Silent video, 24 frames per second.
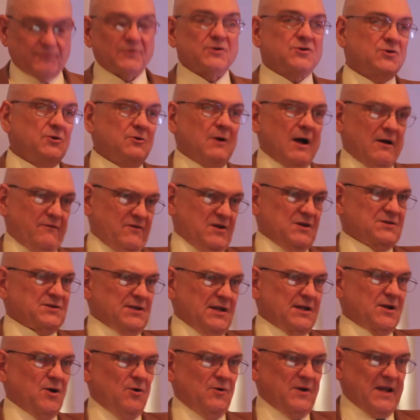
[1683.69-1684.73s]
The two
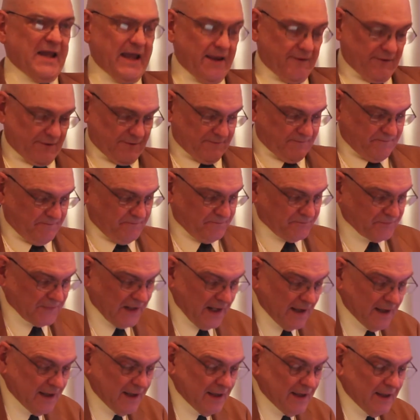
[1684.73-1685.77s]
obviously go together.
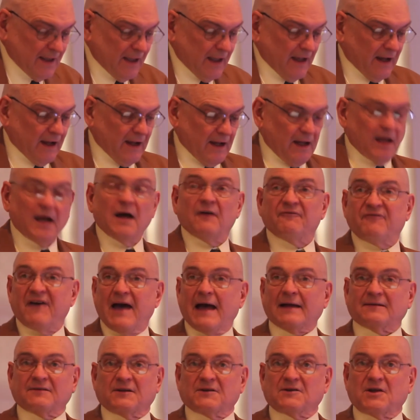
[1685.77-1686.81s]
Uh, in
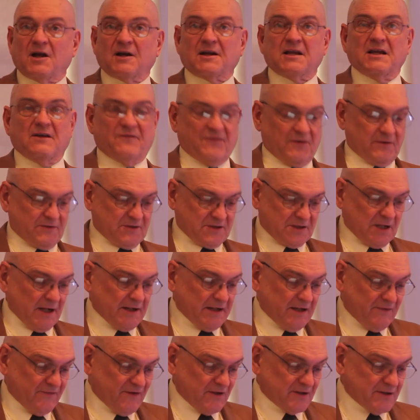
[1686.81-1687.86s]
fact, a study of,
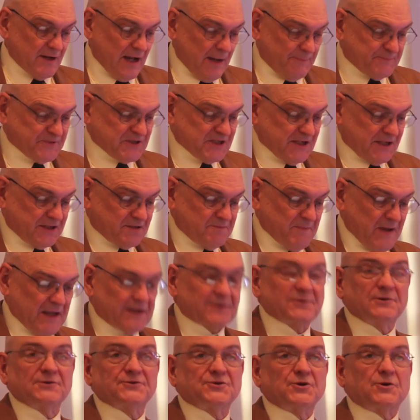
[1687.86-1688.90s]
study of the top six
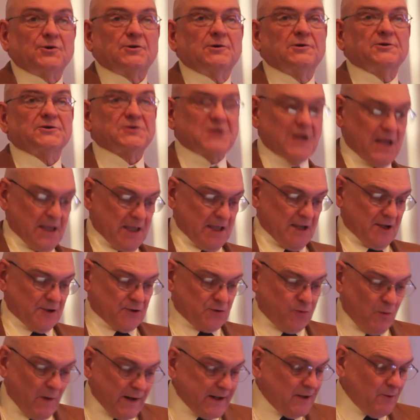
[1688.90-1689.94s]
medical journals,
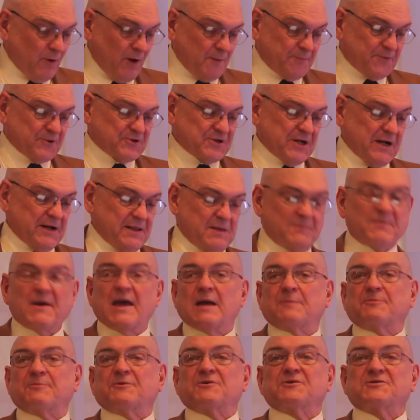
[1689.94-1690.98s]
twenty-one percent of the
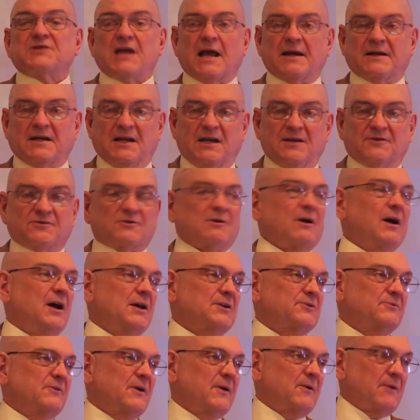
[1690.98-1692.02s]
papers had either
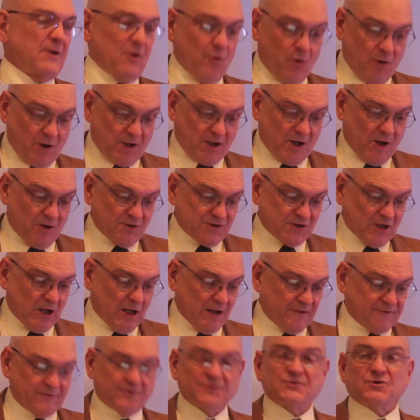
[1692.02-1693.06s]
honorary or ghost
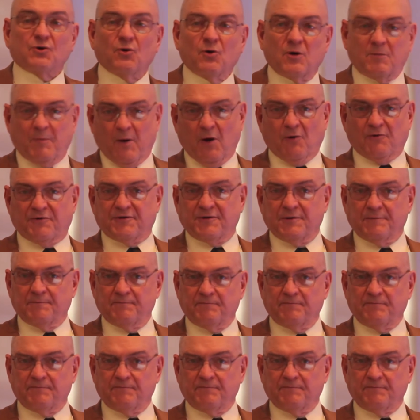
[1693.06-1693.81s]
authors or both.